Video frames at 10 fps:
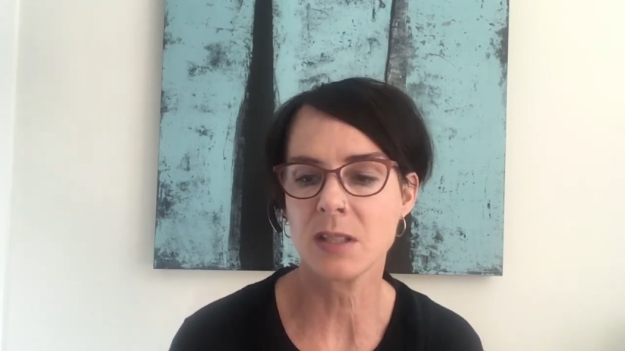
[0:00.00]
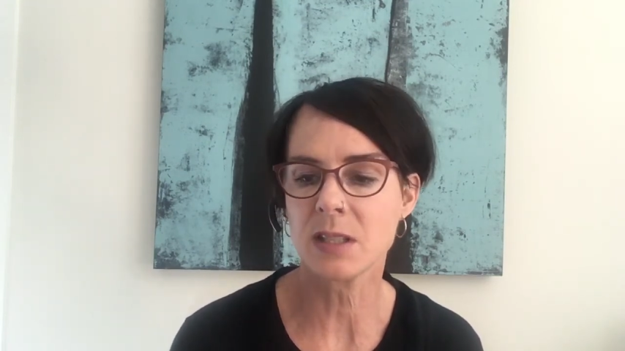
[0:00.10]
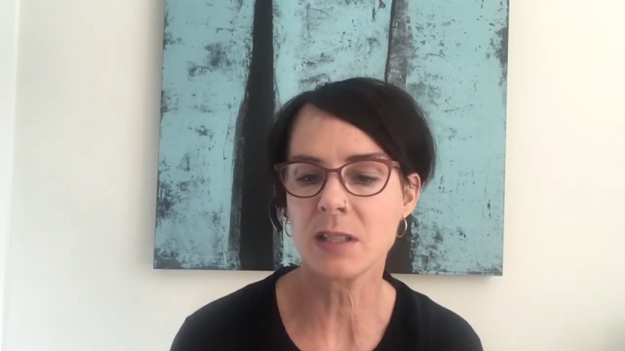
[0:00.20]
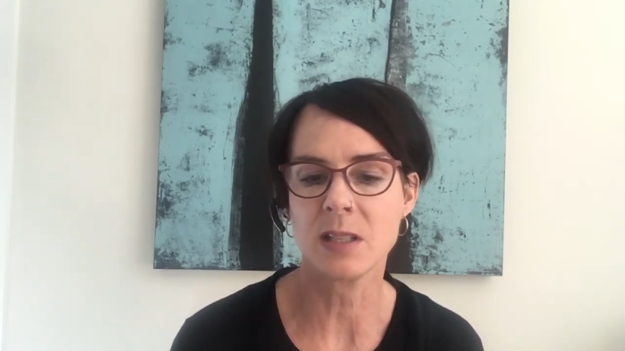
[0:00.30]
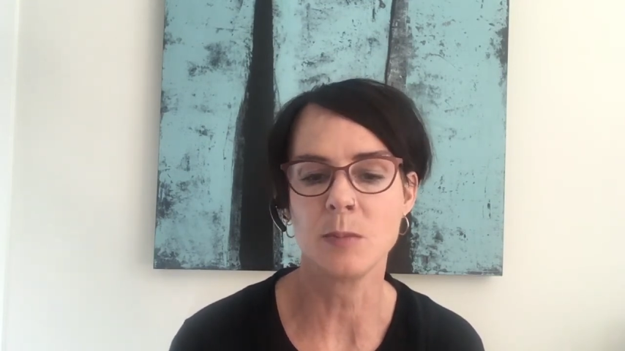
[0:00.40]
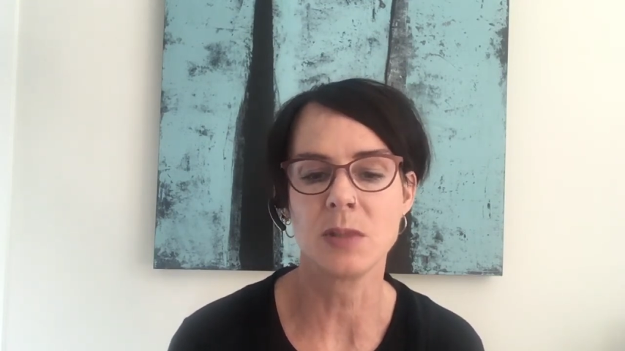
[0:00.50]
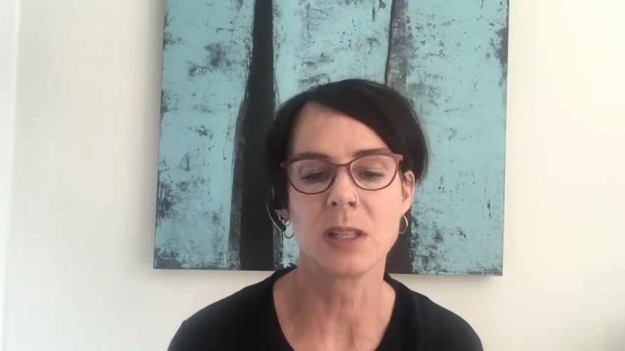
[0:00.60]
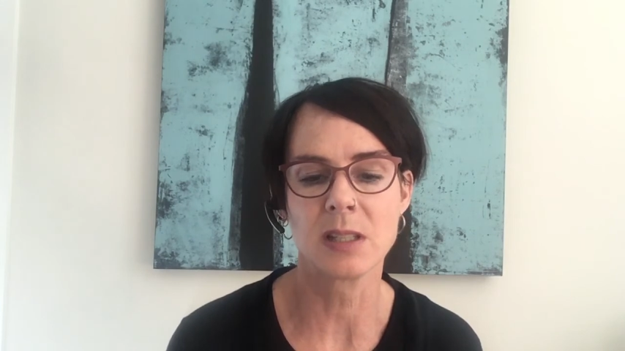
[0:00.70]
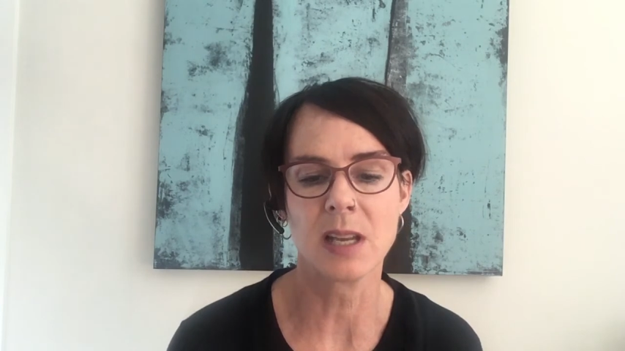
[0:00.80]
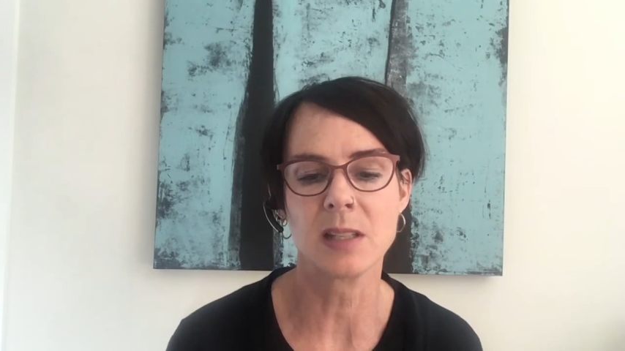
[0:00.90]

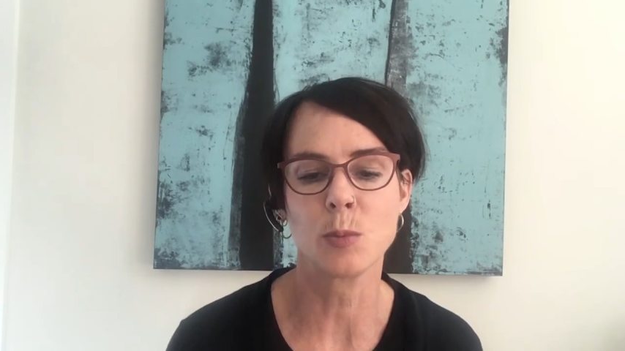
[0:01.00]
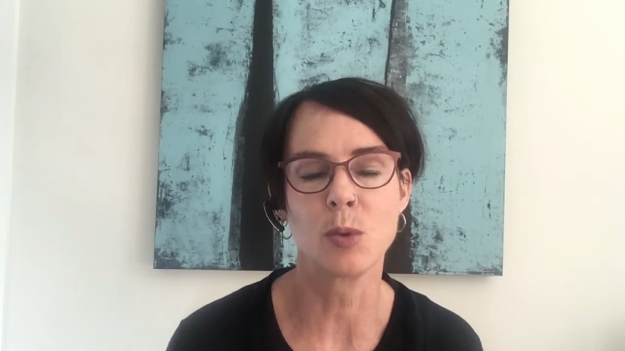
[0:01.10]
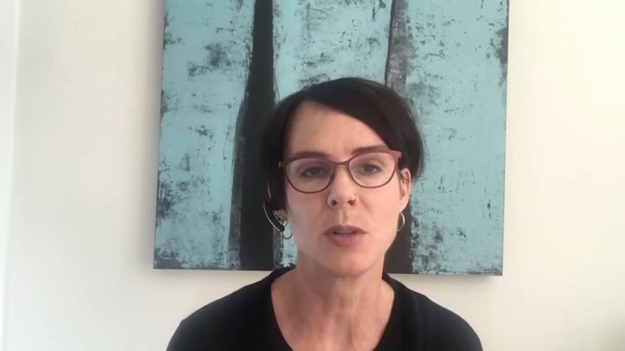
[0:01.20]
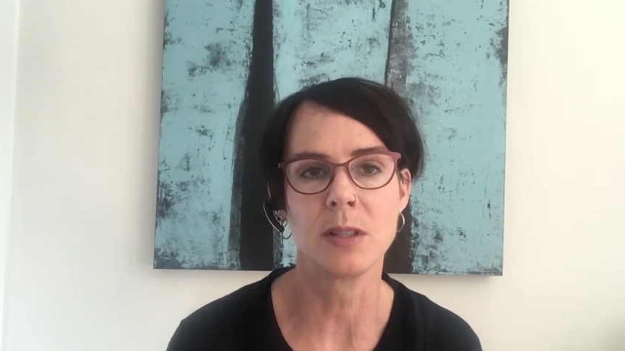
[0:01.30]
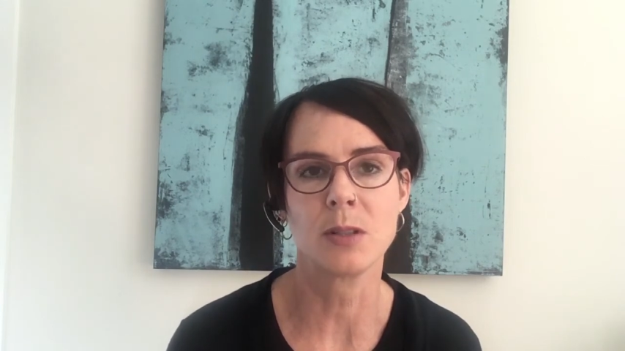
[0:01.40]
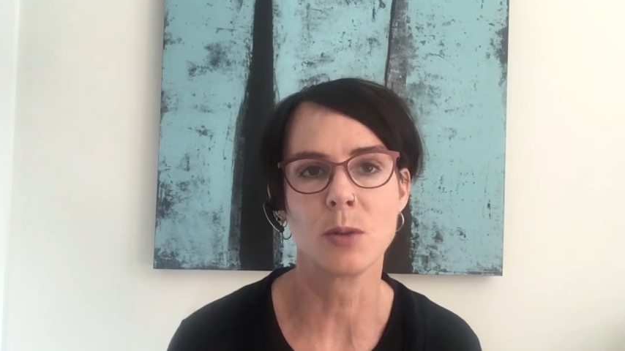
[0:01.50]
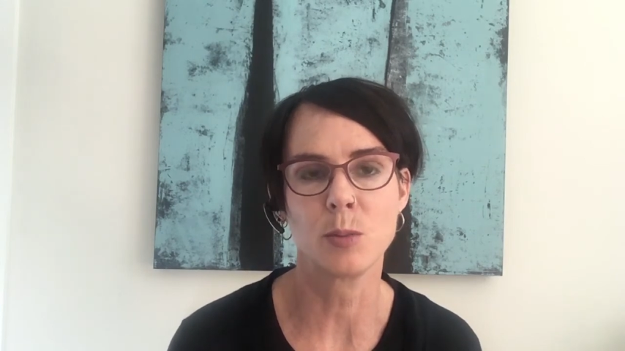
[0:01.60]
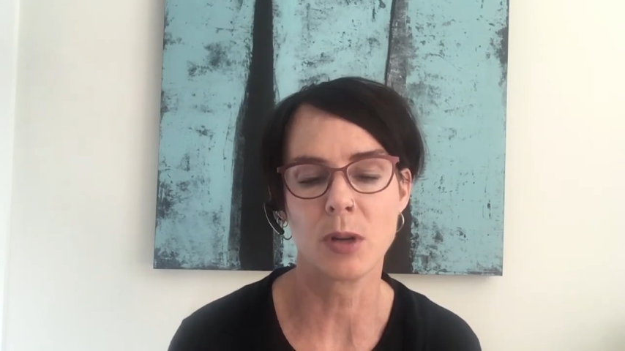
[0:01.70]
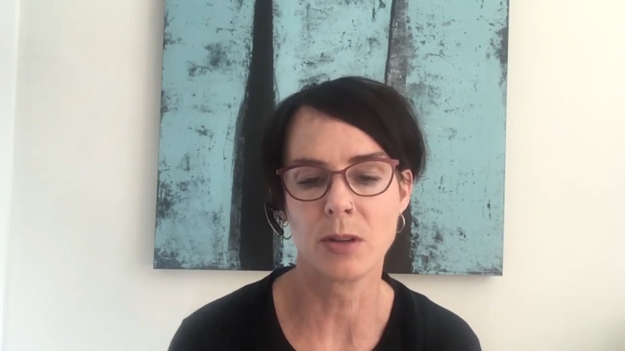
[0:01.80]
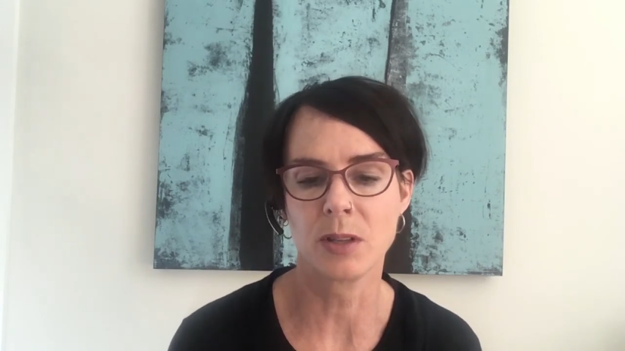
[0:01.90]
systems accessible
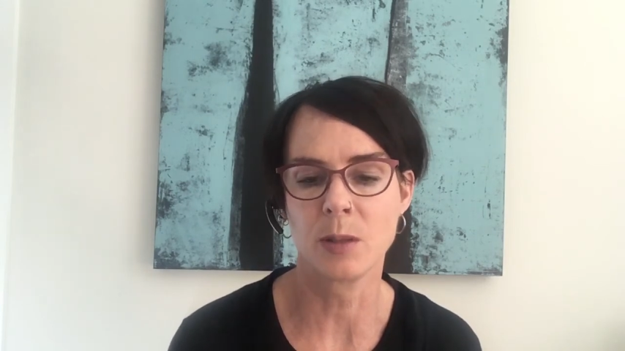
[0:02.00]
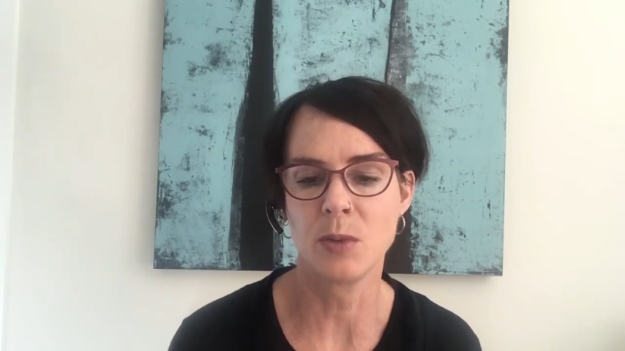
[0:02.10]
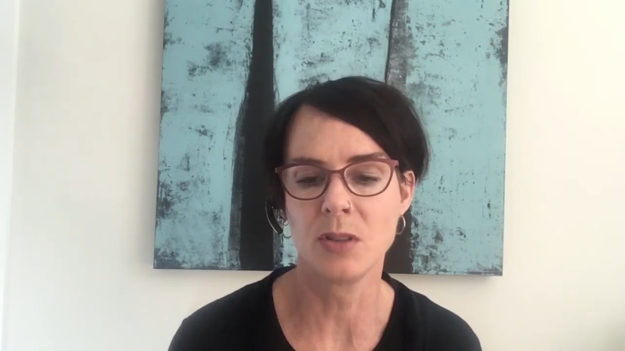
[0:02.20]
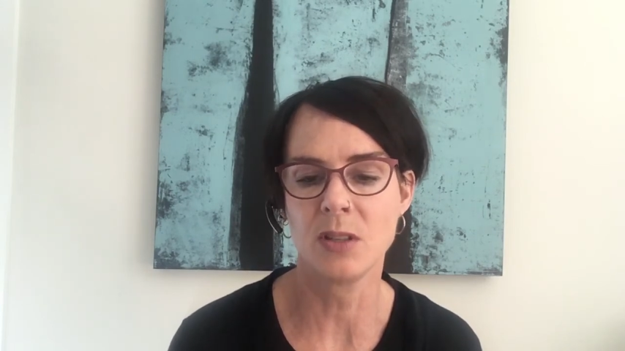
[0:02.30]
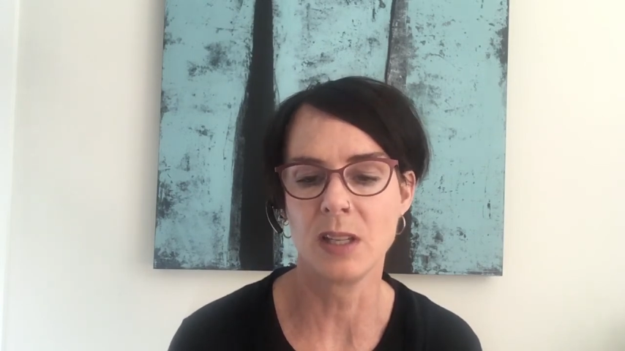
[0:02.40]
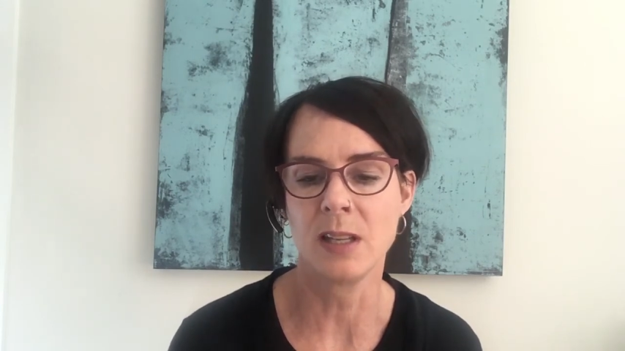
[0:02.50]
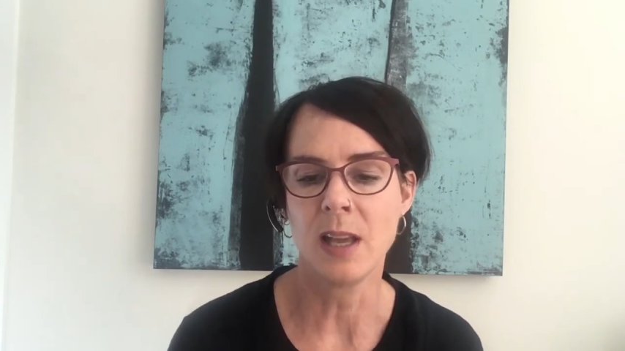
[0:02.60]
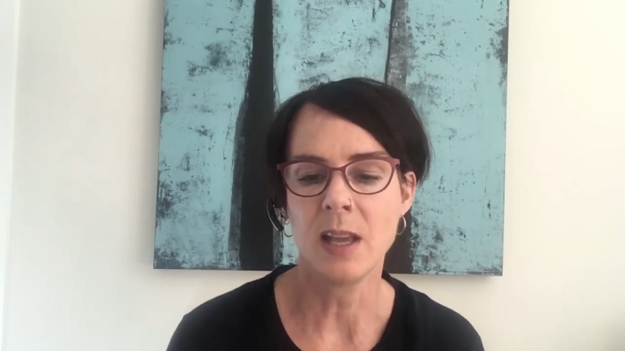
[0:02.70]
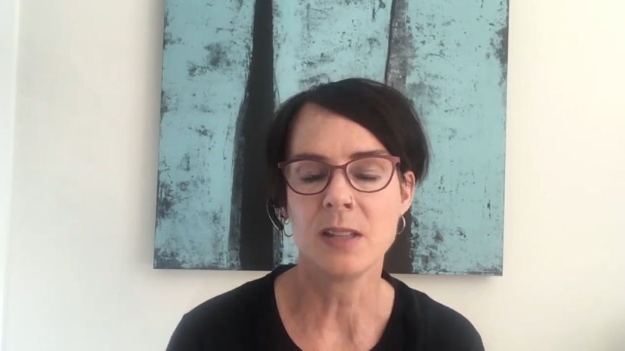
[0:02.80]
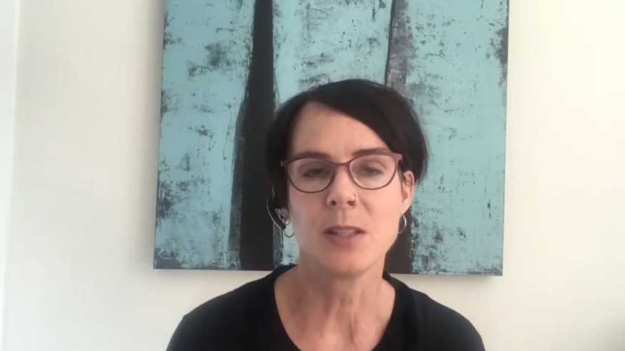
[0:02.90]
into a broader
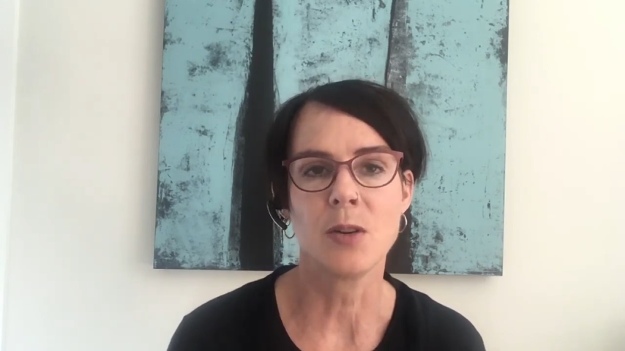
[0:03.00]
community.